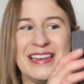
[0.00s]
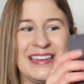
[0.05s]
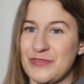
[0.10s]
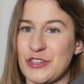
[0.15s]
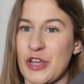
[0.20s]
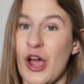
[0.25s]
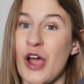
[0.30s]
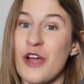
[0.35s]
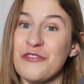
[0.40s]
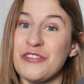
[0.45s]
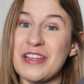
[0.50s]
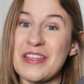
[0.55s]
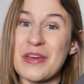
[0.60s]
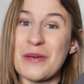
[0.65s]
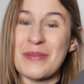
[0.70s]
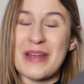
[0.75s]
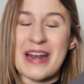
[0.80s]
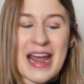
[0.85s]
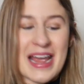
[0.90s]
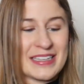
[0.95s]
So hopefully
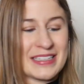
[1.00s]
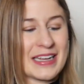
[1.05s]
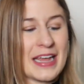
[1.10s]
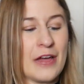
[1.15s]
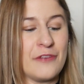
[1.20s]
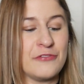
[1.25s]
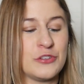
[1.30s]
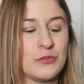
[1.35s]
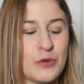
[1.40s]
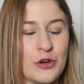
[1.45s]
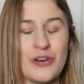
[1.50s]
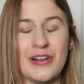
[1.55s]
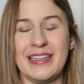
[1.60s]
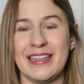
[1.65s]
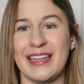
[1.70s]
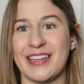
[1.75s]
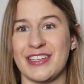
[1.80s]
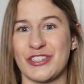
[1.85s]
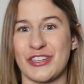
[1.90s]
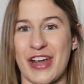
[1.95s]
they'll be nice and comfortable.
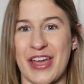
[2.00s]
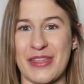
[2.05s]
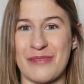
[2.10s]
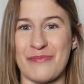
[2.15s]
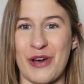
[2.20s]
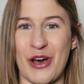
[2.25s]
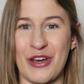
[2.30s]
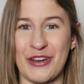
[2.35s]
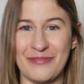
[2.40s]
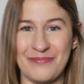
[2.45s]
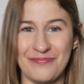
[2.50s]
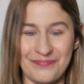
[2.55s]
Let's try them on.